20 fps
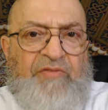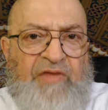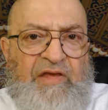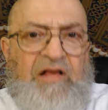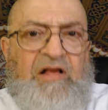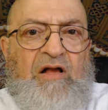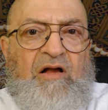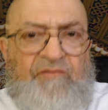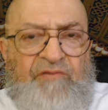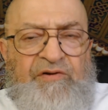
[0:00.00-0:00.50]
they
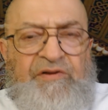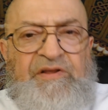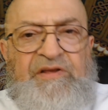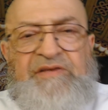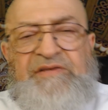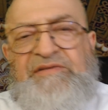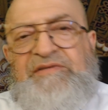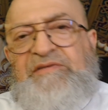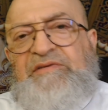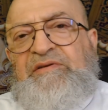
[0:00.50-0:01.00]
covered
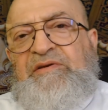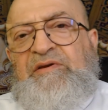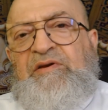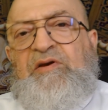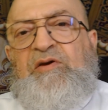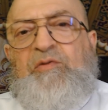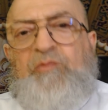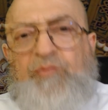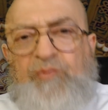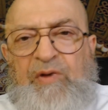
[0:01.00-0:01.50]
his
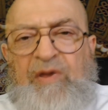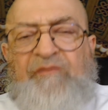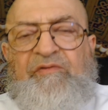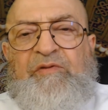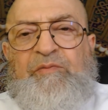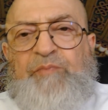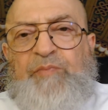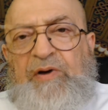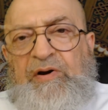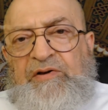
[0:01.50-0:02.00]

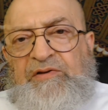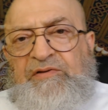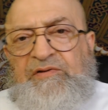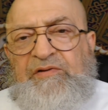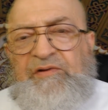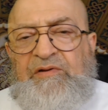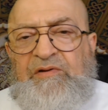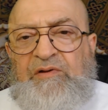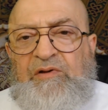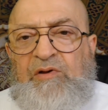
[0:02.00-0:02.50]
private
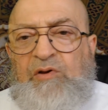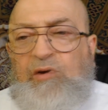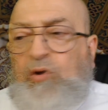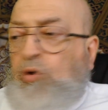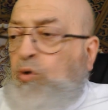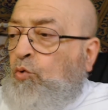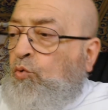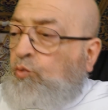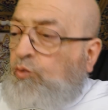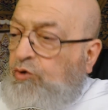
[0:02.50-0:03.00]
part.
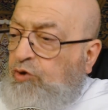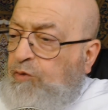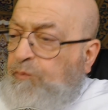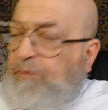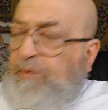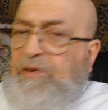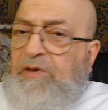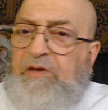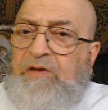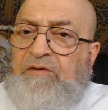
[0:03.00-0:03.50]
Would you
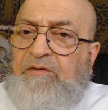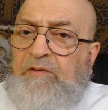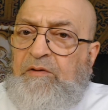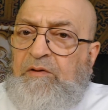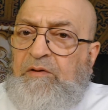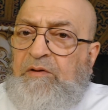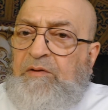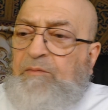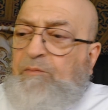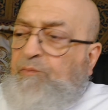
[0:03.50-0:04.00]
be
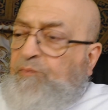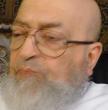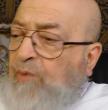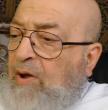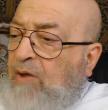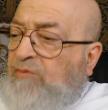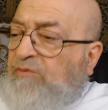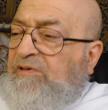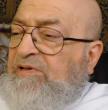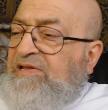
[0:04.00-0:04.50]

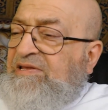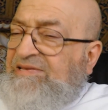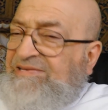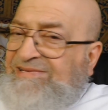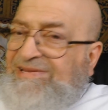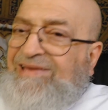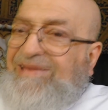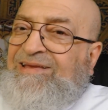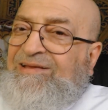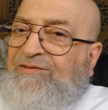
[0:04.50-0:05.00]
proudly
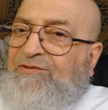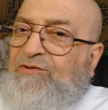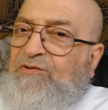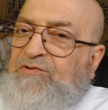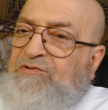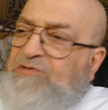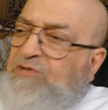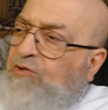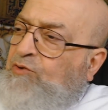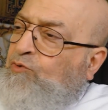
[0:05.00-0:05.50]
saying to
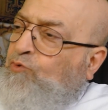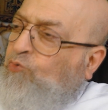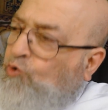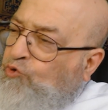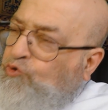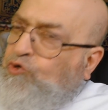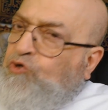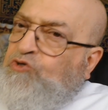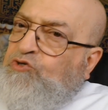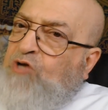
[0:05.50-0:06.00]
your son,
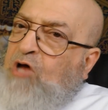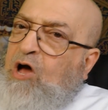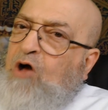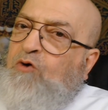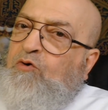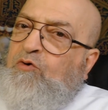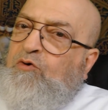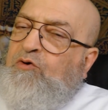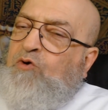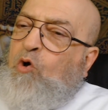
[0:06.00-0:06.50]
This is
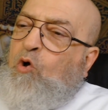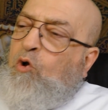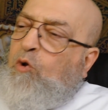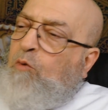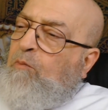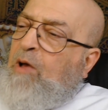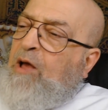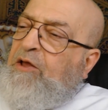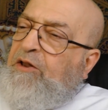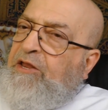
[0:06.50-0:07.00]
our
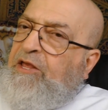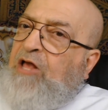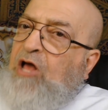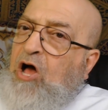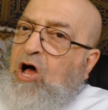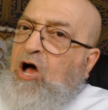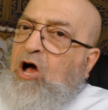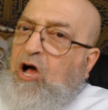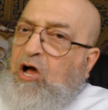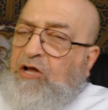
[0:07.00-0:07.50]
Almighty
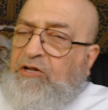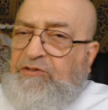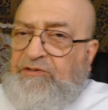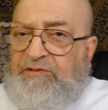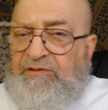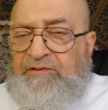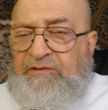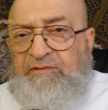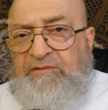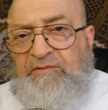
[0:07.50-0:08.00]
God?
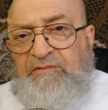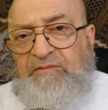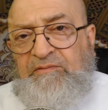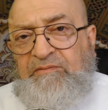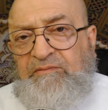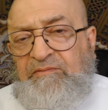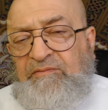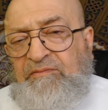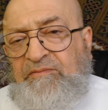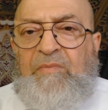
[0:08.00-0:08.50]

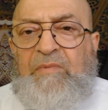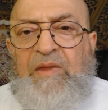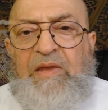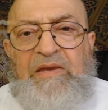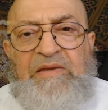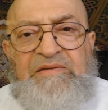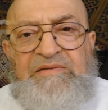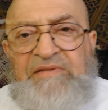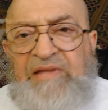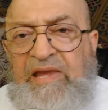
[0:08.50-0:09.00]

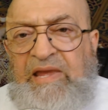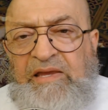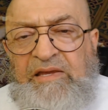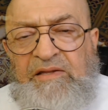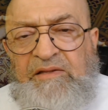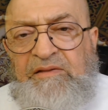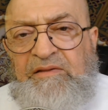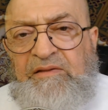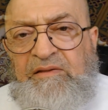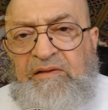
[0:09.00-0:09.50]
He's
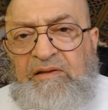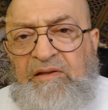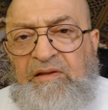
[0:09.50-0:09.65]
naked,